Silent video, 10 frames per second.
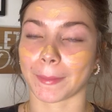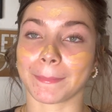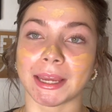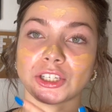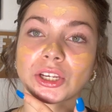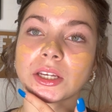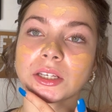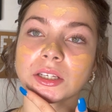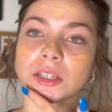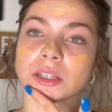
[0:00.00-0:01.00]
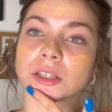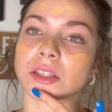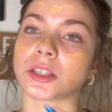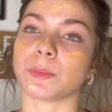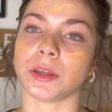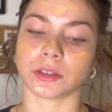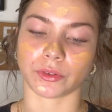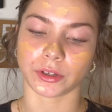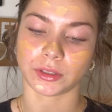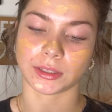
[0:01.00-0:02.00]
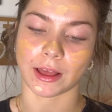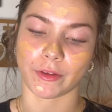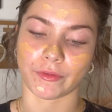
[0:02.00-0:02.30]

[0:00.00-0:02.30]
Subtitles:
My chin just speaks for itself,